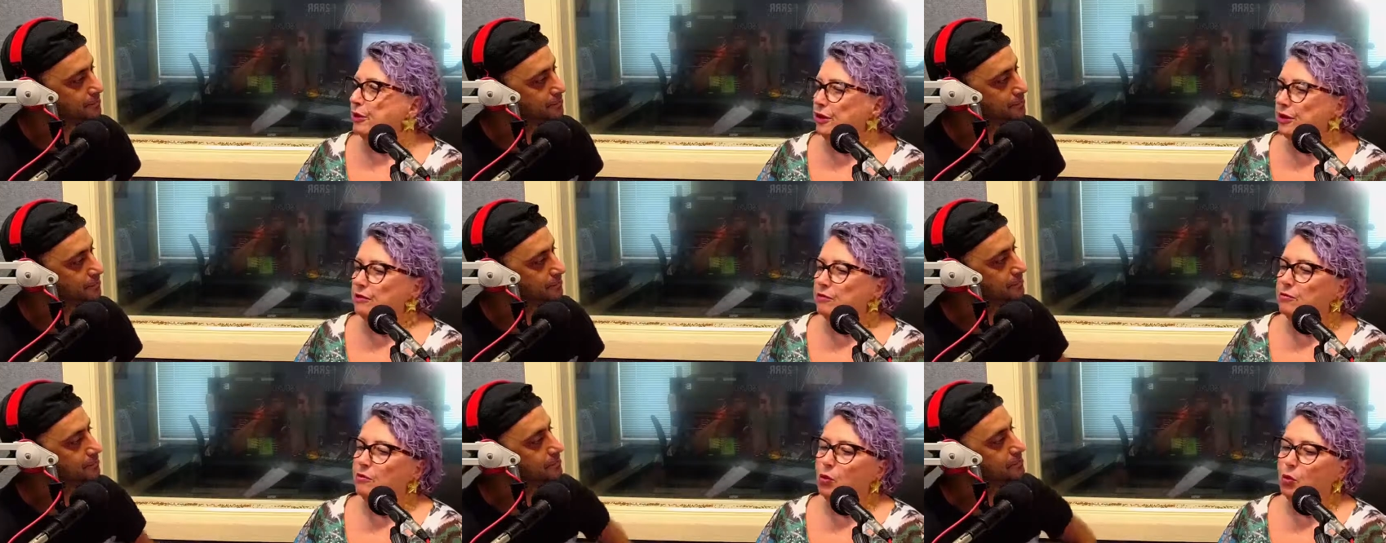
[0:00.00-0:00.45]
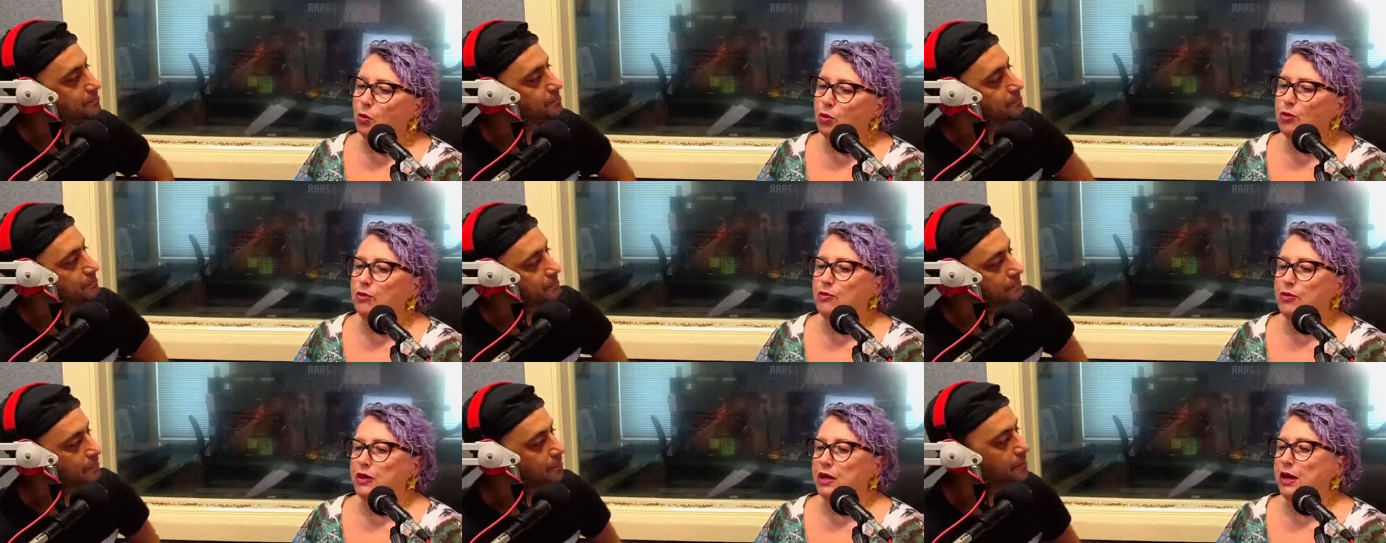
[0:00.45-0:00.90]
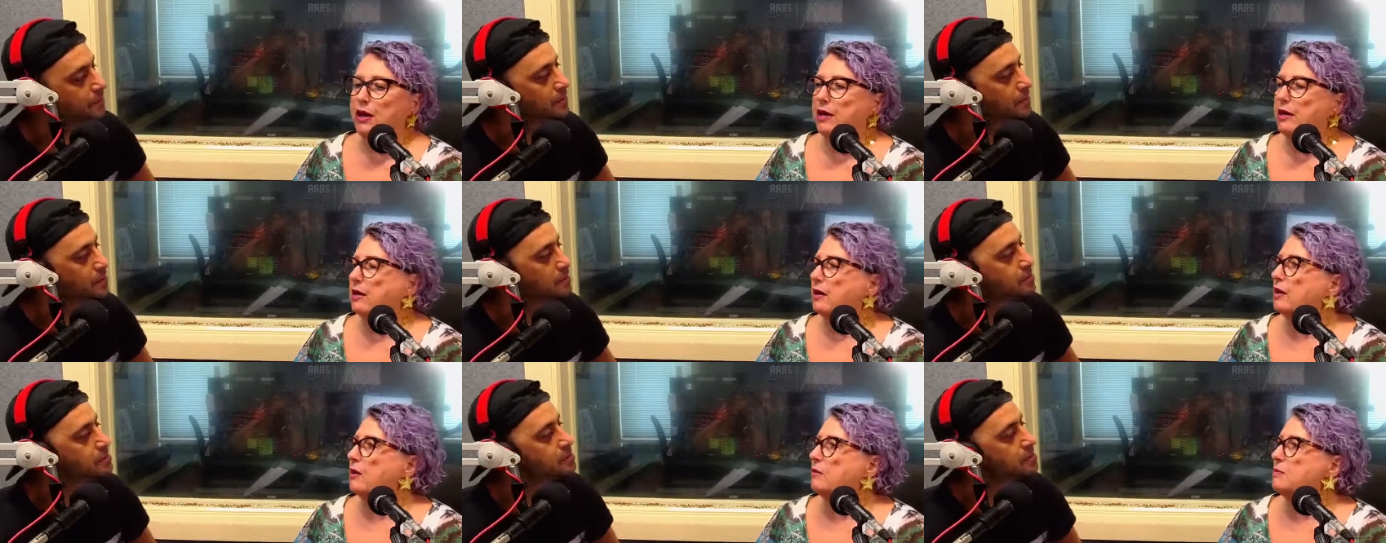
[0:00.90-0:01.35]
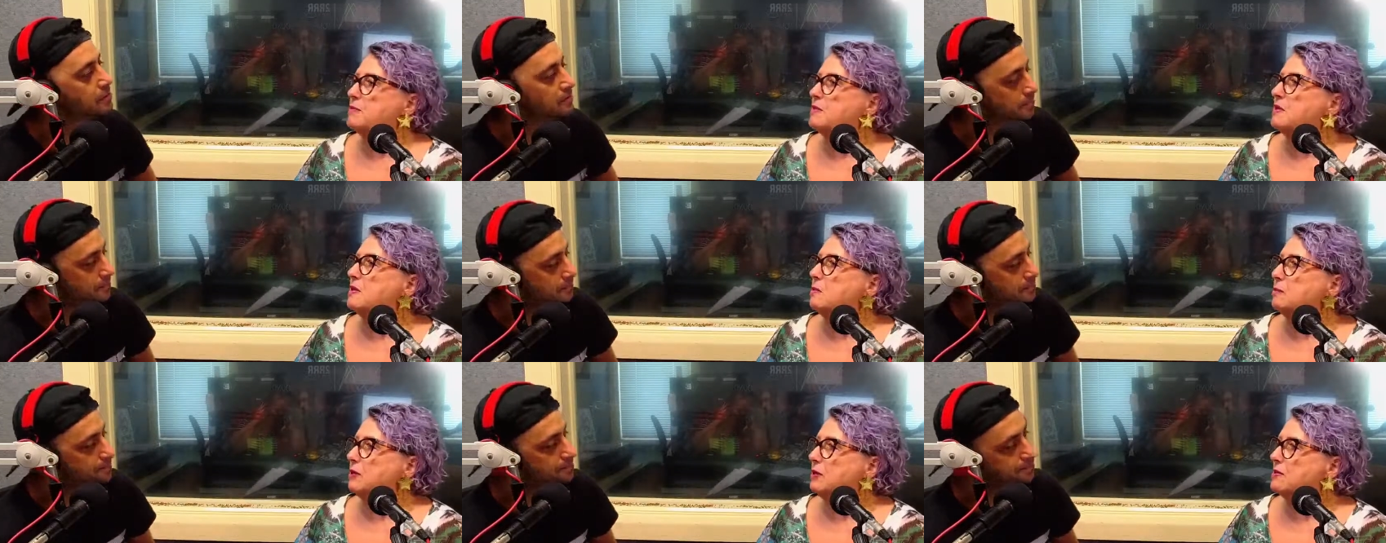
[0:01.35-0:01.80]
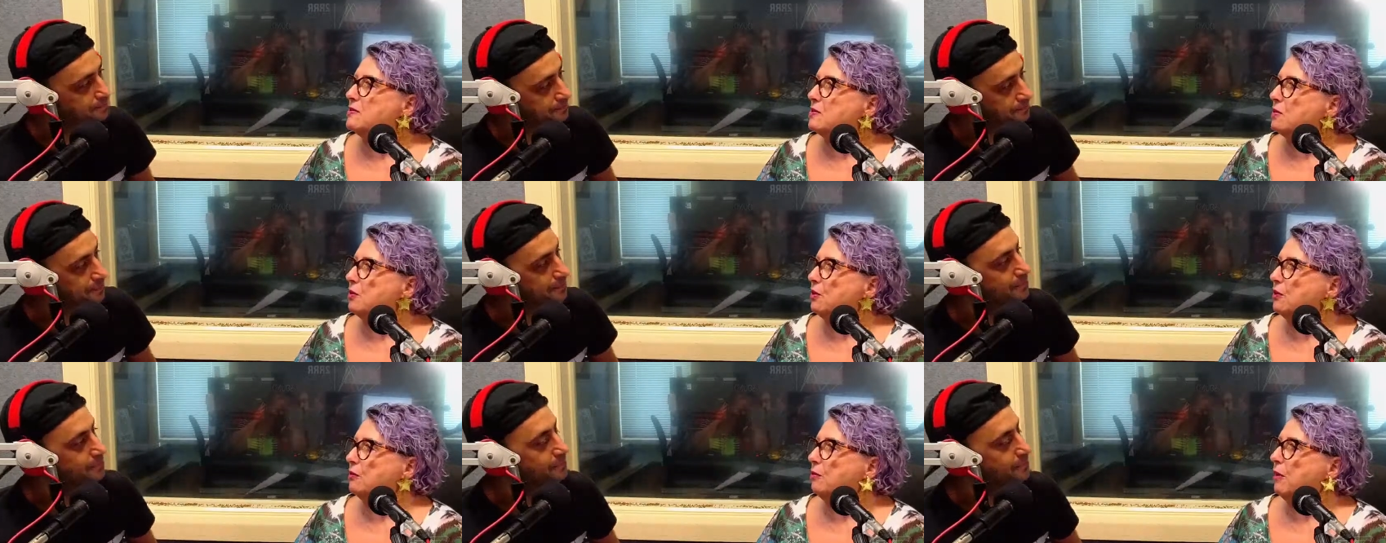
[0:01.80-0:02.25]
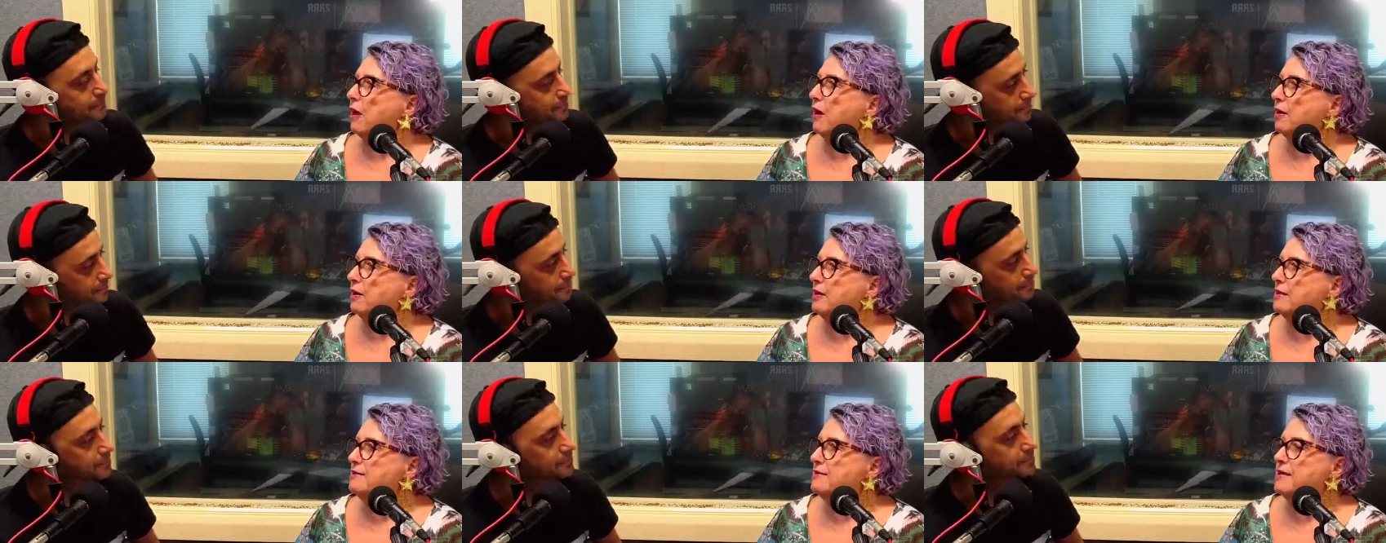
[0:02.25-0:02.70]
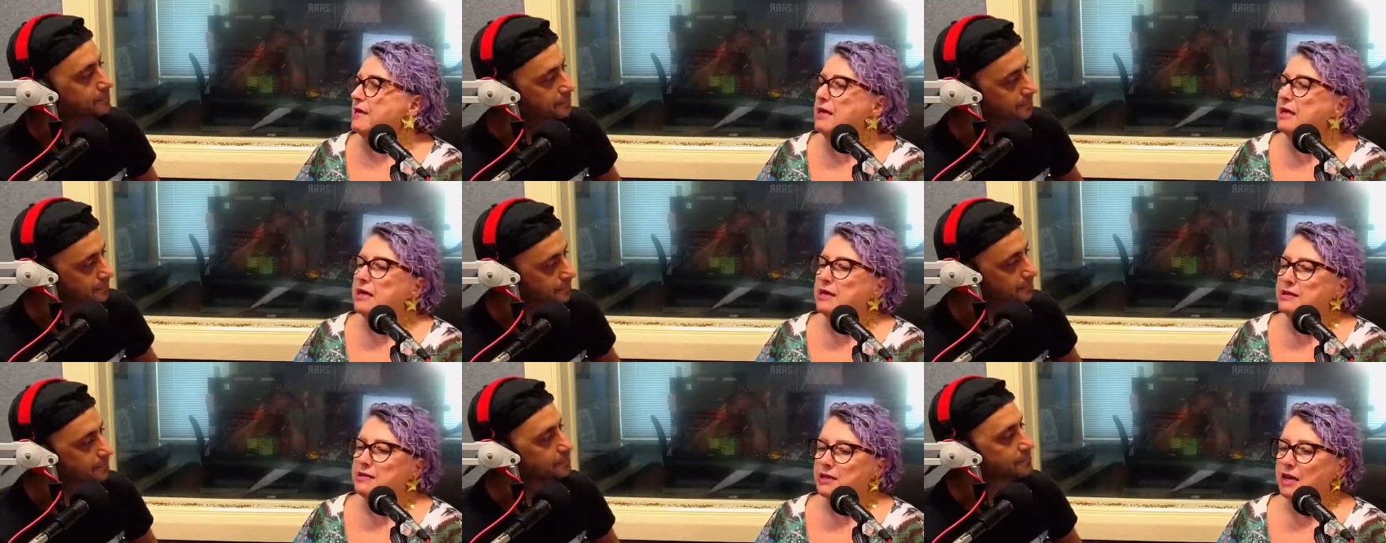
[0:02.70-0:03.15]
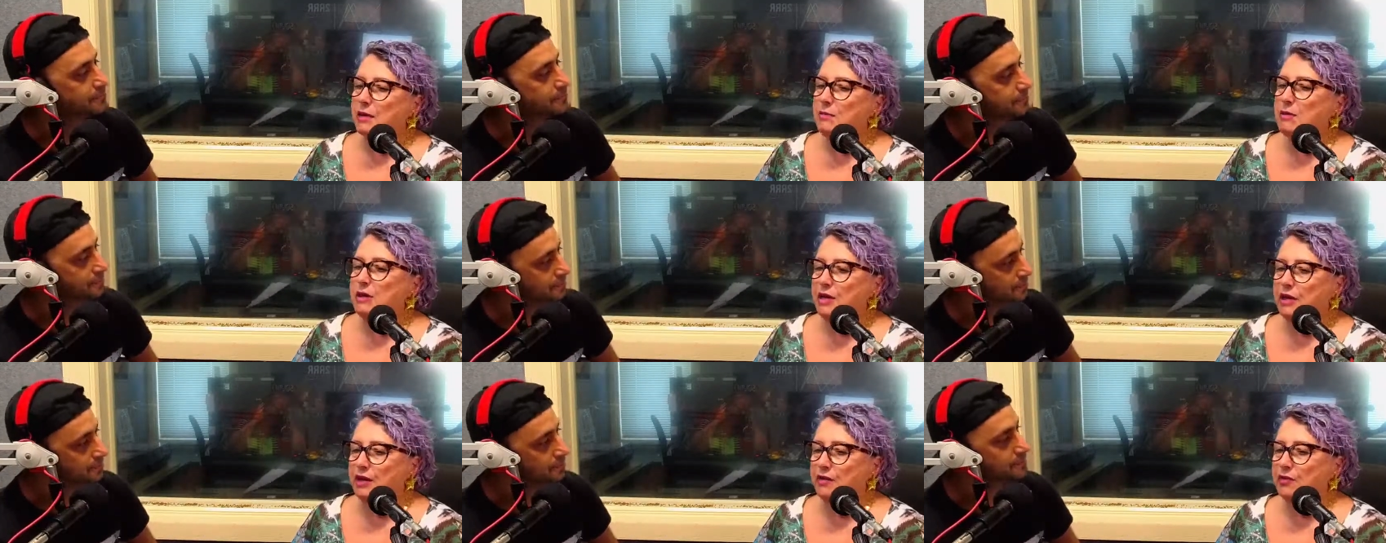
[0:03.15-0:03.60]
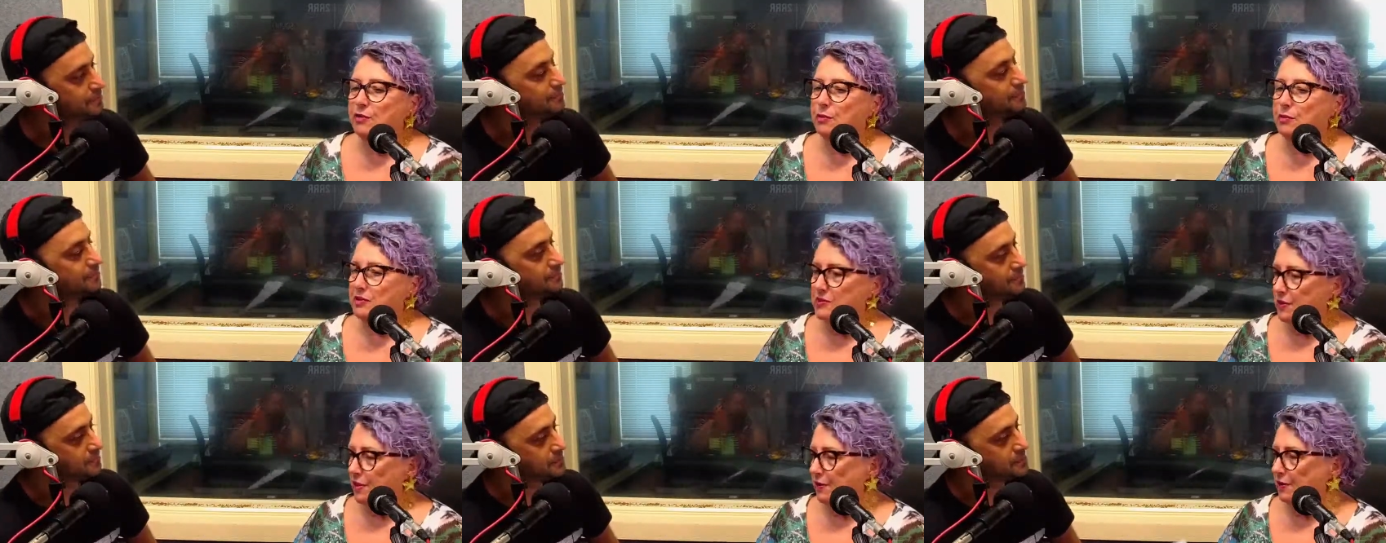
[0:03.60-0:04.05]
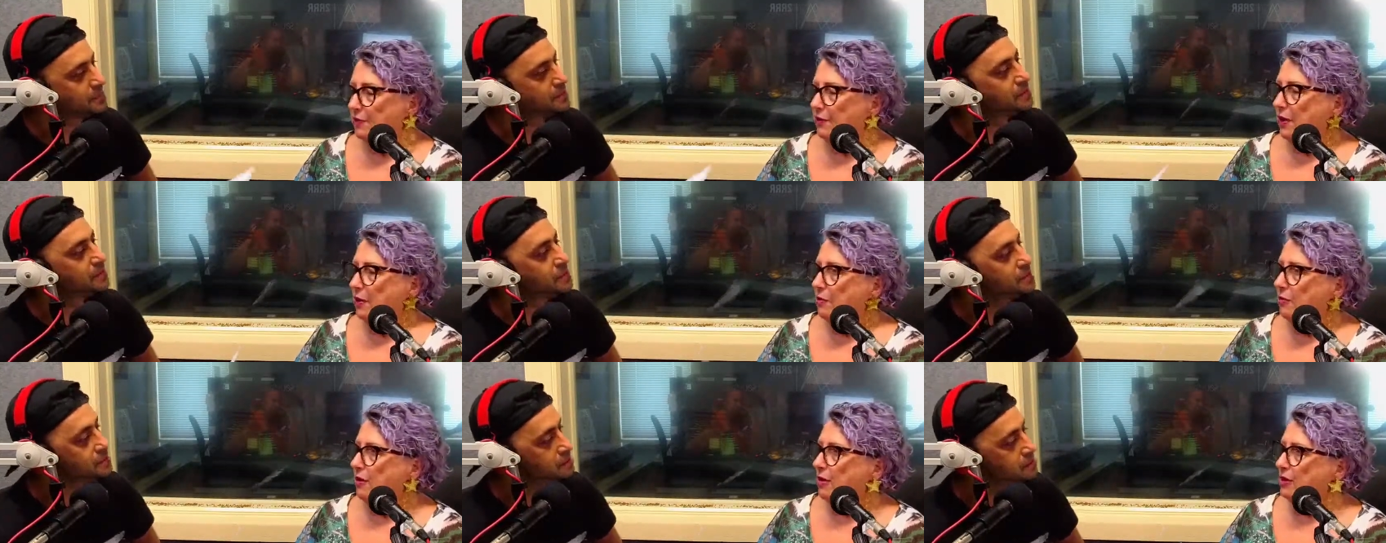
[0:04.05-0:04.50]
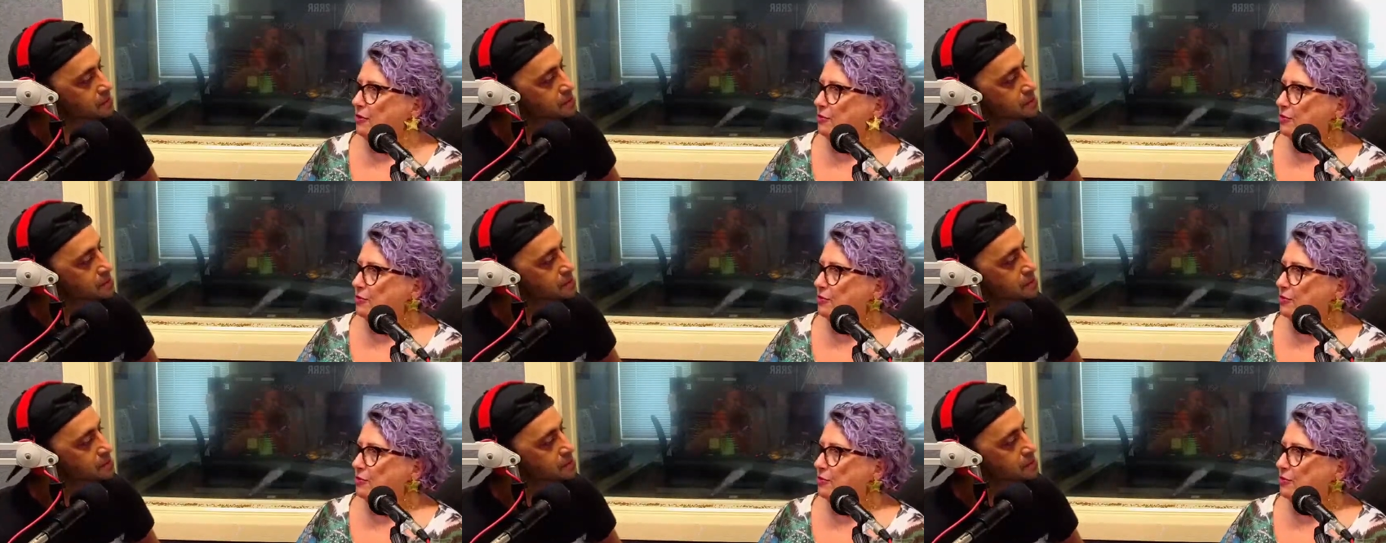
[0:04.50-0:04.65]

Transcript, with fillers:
Speaker 1: in all of the gay clubs and the big circuit parties Take Me to Heaven was kind of like my